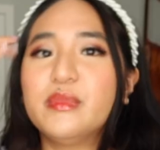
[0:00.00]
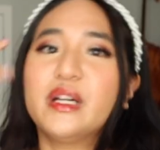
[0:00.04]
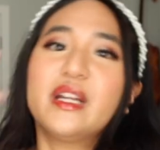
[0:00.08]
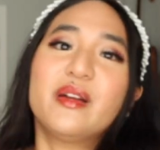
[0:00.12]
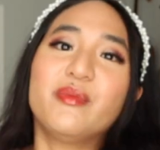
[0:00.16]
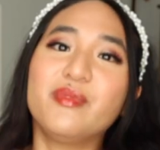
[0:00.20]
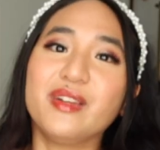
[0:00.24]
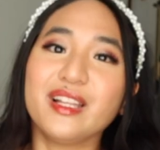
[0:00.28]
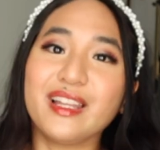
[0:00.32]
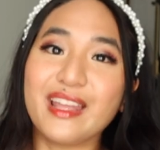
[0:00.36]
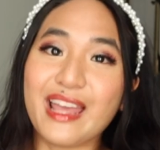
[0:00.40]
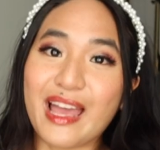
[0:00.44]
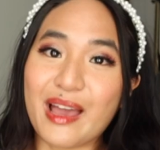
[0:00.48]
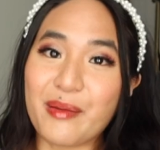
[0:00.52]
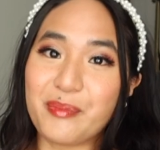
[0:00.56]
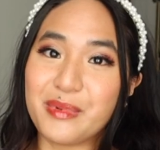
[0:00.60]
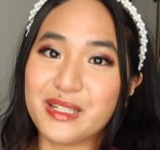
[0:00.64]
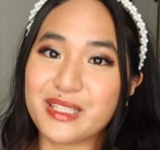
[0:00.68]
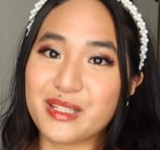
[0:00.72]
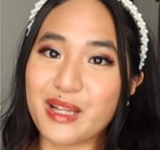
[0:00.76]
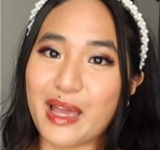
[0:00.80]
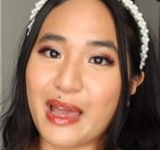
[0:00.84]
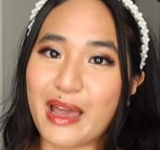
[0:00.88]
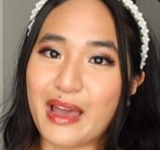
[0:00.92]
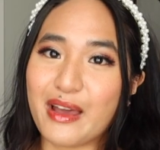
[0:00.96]
but I'm really happy
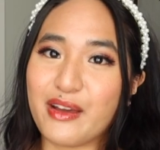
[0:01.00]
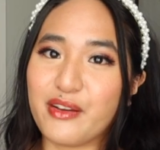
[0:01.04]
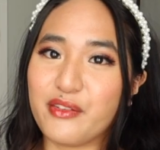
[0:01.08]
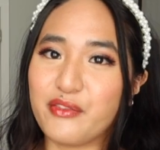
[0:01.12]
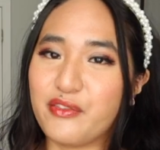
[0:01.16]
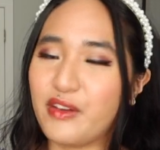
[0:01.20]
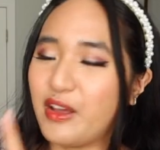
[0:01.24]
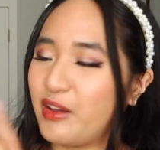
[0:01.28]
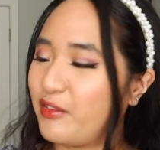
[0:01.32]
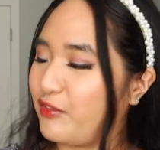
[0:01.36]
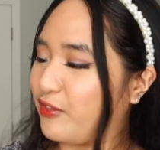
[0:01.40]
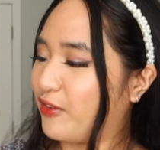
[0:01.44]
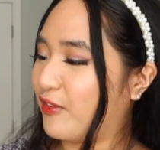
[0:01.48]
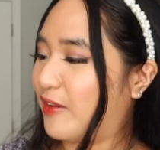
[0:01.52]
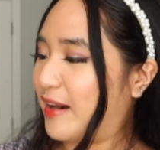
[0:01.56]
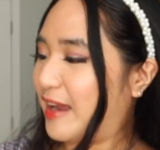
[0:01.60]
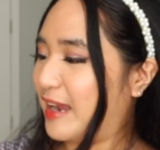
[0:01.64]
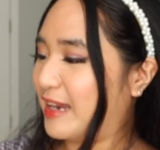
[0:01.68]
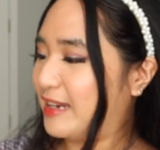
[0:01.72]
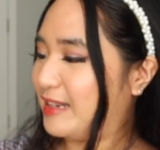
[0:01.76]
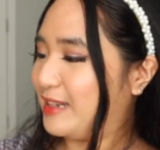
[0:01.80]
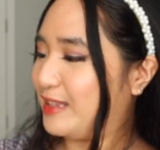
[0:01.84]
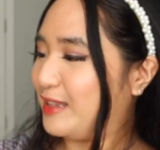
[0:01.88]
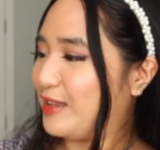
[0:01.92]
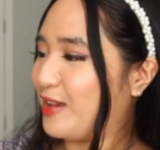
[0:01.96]
to have a
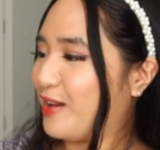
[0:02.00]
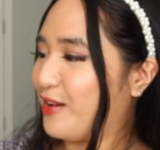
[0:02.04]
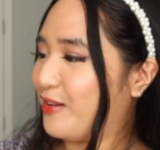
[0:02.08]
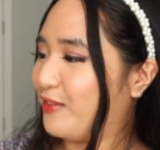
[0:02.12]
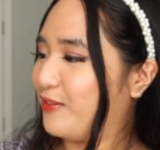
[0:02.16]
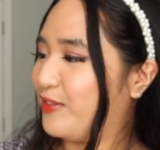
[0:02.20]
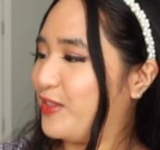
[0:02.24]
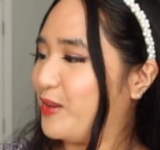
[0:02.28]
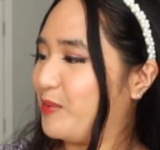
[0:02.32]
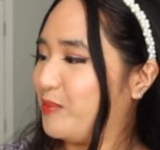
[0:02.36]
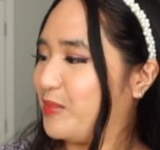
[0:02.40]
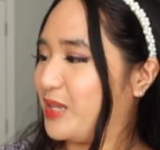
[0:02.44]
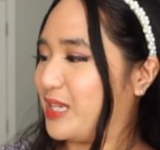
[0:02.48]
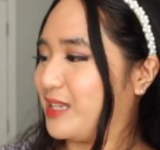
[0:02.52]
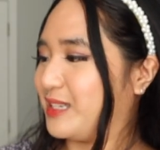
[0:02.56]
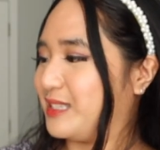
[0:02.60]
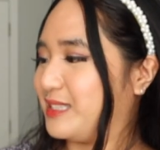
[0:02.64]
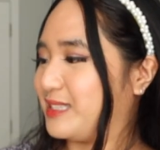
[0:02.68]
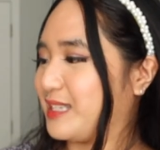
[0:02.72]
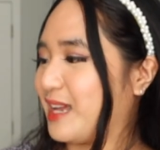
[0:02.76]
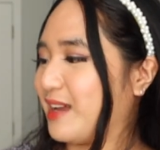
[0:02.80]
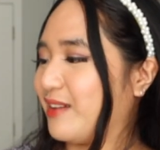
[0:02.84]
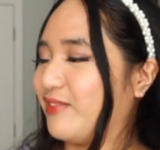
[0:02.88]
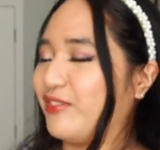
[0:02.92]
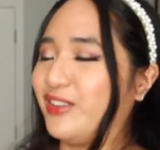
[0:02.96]
variety of them because
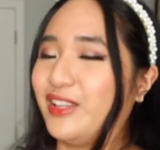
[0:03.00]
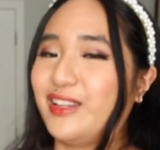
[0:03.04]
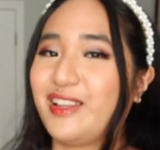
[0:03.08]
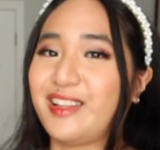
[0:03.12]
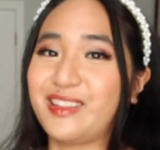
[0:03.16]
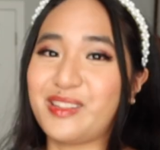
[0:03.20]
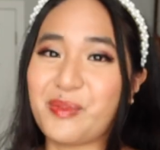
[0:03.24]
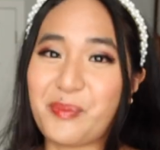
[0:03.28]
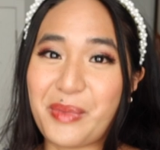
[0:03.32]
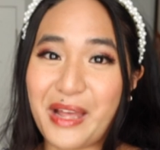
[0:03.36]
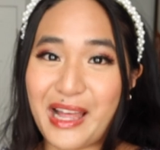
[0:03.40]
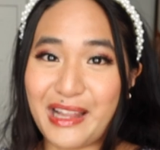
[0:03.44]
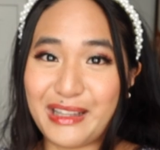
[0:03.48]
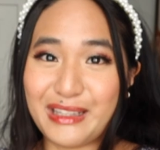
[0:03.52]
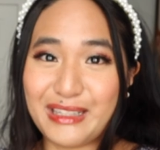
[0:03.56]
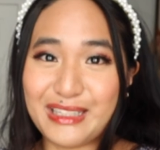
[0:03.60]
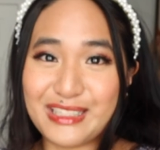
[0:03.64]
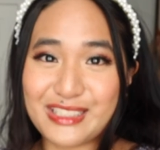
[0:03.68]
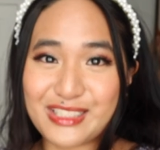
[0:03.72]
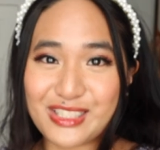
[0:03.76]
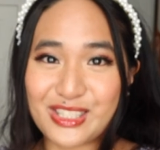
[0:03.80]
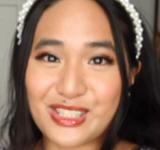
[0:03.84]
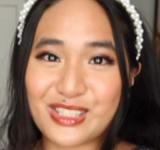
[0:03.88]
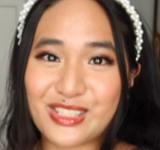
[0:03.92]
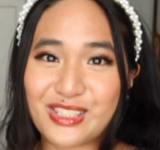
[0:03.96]
I feel like the palette
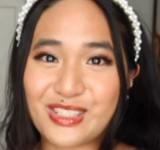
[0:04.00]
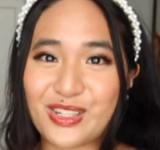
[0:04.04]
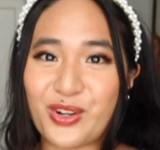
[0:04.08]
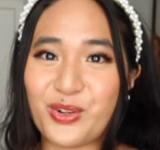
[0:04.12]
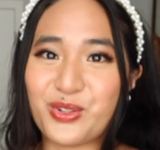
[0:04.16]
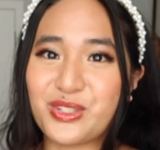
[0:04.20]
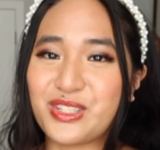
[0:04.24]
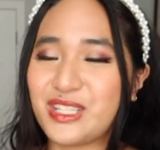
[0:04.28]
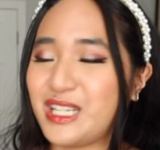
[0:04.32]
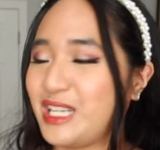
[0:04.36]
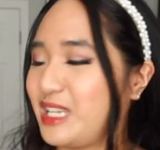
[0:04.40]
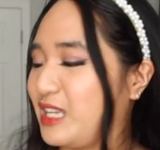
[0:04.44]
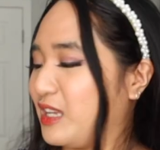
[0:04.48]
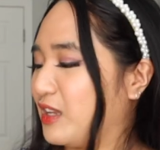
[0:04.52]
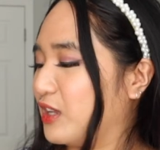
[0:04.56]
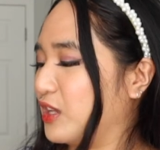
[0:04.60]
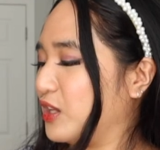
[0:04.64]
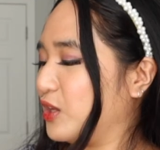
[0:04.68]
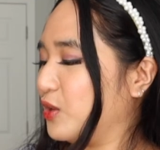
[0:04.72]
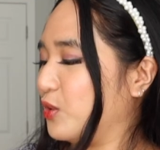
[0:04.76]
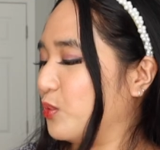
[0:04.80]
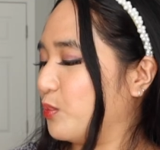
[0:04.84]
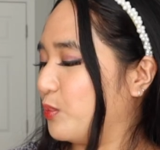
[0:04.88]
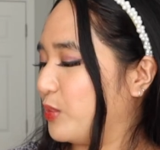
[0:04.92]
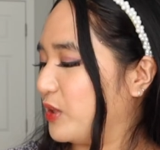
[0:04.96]
is just so stinking
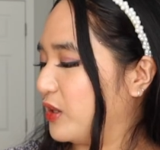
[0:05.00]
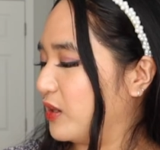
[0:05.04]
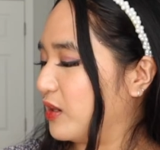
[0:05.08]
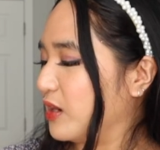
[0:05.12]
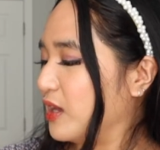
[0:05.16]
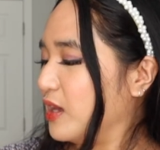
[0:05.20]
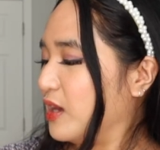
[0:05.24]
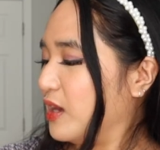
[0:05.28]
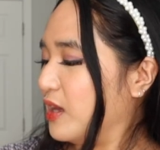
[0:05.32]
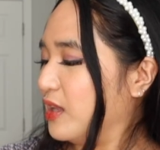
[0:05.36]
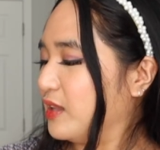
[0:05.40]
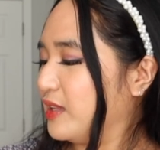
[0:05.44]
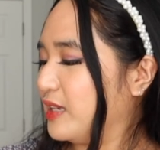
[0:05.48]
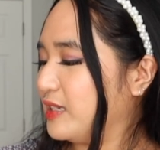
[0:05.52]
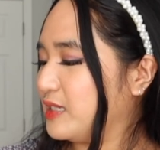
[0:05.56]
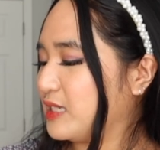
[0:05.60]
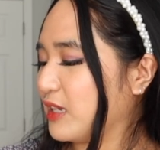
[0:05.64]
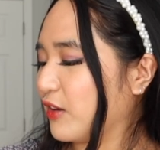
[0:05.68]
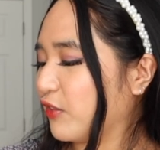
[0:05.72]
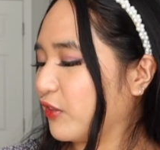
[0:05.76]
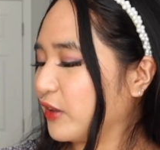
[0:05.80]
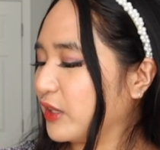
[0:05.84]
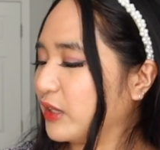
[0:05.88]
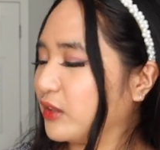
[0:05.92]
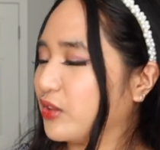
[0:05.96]
cute, but they
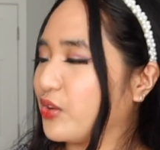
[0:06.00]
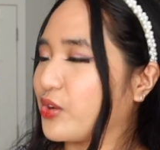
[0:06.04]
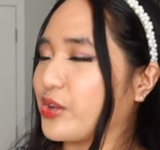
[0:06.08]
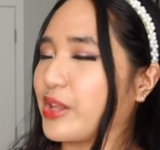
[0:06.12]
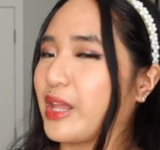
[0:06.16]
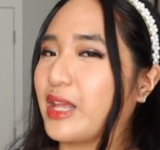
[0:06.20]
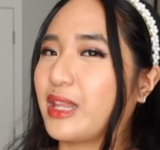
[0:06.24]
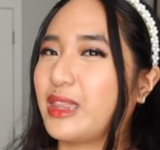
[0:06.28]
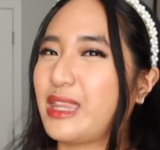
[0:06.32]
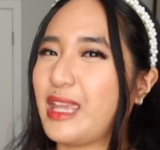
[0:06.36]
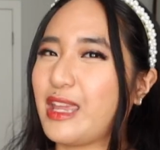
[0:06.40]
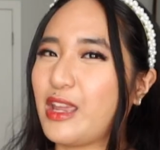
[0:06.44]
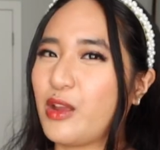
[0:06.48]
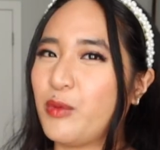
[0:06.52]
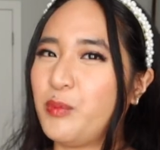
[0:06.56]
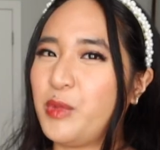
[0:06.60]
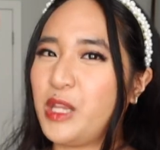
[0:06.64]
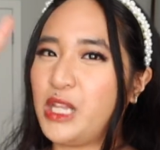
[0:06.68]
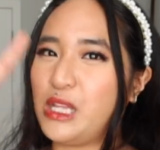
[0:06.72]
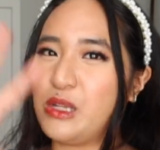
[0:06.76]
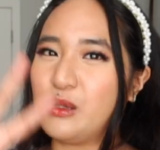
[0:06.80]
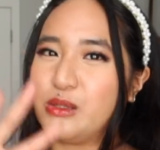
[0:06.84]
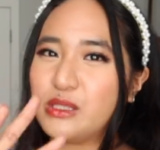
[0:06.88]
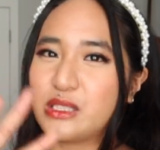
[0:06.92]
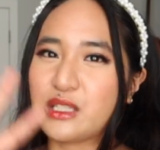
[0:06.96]
definitely look like they could be
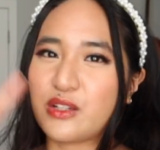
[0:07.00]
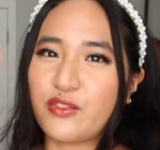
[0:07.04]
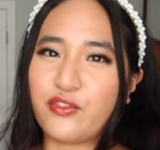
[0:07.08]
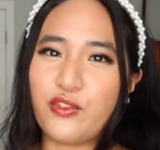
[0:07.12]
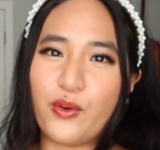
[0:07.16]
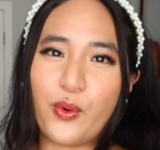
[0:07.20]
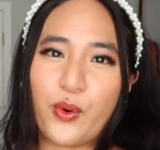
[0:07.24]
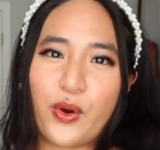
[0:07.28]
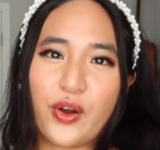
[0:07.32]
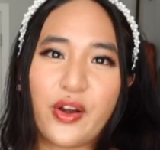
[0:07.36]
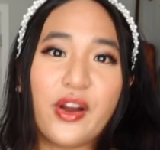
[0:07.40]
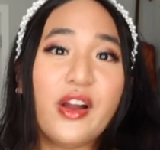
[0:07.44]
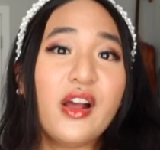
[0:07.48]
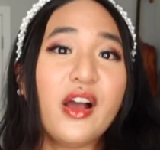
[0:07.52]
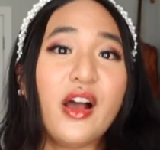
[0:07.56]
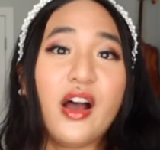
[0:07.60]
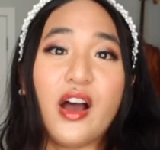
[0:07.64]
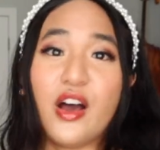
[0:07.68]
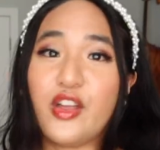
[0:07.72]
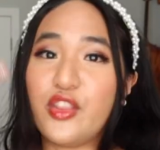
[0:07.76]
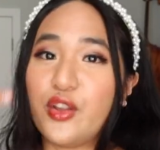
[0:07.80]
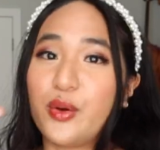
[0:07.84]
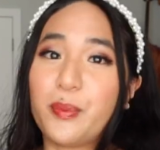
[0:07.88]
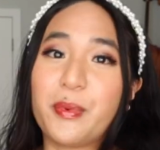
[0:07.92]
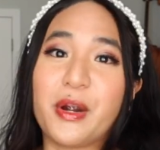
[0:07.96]
used for
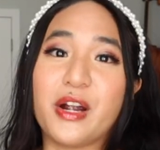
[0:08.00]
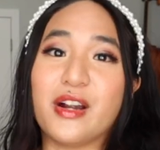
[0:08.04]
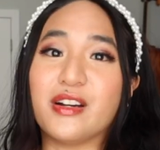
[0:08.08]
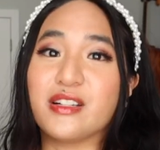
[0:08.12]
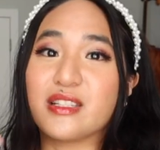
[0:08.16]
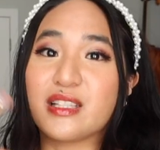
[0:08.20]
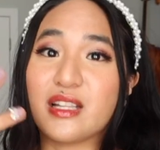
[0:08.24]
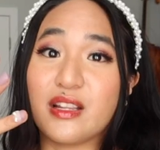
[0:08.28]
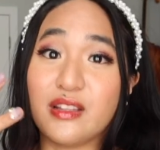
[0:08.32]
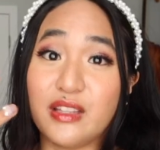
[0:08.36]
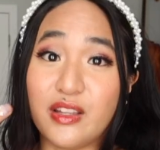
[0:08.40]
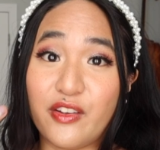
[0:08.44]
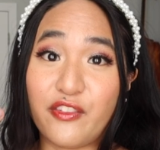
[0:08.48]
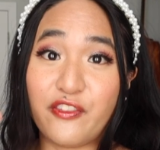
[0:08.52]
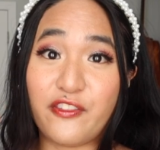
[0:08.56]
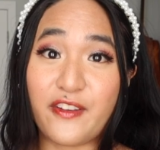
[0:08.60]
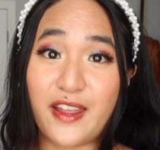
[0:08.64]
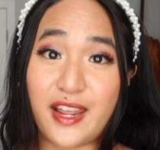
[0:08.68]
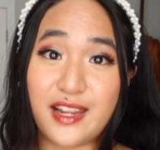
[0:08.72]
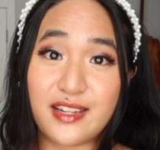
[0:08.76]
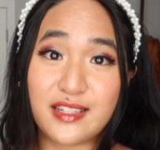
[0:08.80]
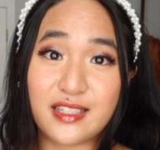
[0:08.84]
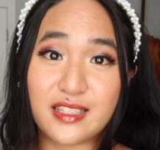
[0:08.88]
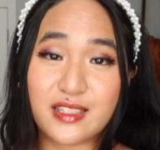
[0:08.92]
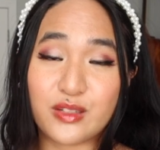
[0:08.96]
other parts of the
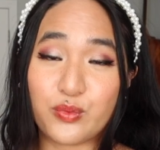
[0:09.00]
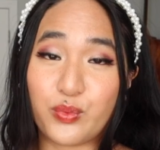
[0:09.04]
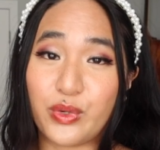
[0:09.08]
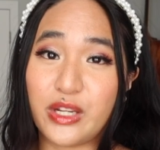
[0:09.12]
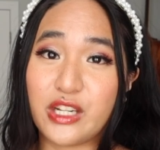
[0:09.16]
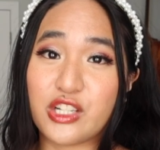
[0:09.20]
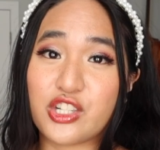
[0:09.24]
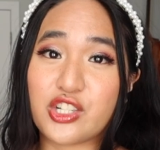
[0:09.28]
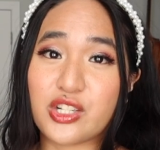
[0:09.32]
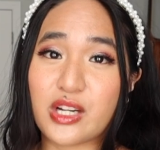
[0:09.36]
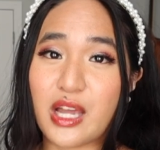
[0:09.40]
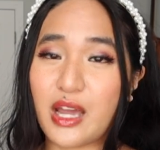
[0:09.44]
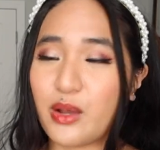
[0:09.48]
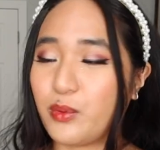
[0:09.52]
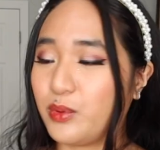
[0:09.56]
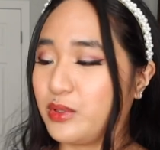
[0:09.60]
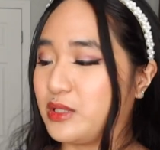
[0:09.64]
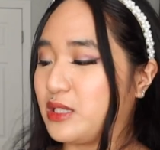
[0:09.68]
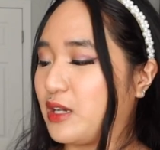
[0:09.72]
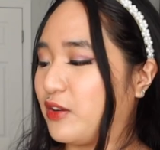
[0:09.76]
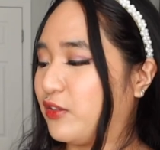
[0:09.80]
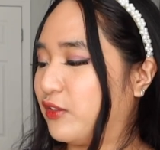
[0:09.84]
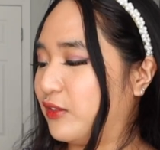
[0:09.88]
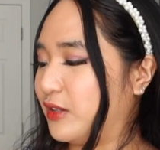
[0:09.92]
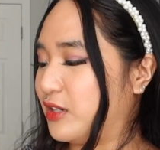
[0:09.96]
face, which I will
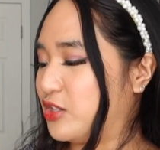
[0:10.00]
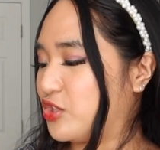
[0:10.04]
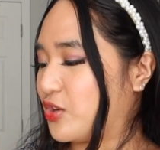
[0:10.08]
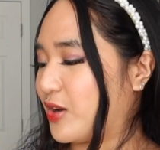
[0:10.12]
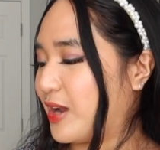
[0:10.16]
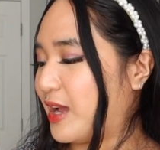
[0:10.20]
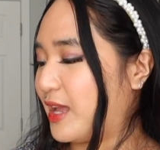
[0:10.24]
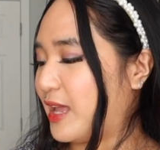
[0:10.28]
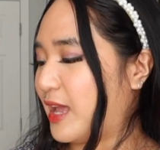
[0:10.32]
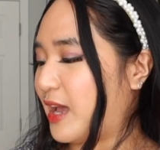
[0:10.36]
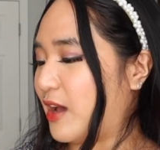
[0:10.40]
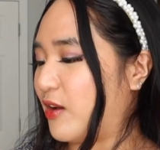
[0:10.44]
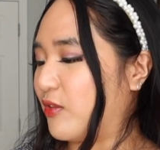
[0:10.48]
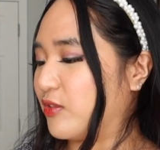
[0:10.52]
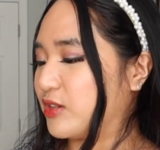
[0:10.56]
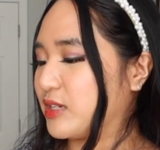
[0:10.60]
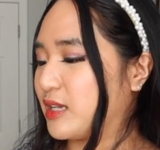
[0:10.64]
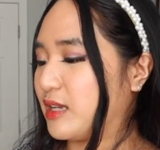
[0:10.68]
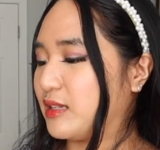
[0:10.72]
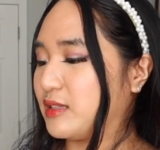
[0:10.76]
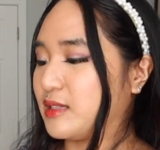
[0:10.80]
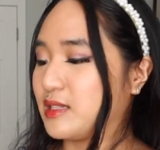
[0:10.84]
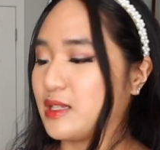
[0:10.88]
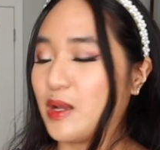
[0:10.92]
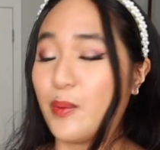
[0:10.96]
definitely try out
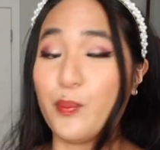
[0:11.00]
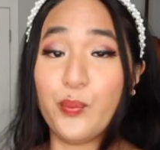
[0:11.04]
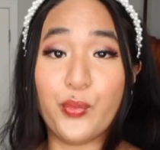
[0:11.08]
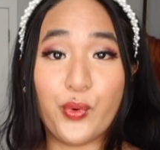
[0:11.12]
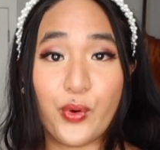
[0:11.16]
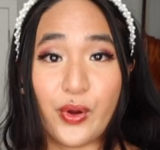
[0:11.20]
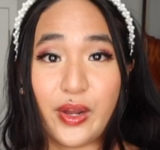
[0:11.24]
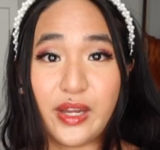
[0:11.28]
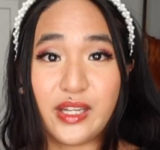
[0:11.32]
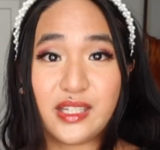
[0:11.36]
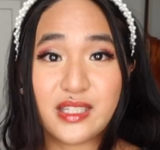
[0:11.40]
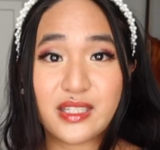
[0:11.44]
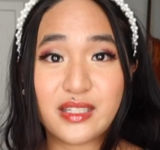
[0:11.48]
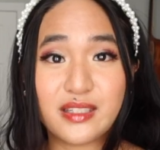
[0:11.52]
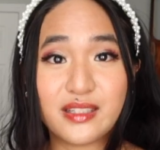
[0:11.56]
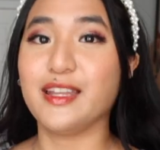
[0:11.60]
at some point.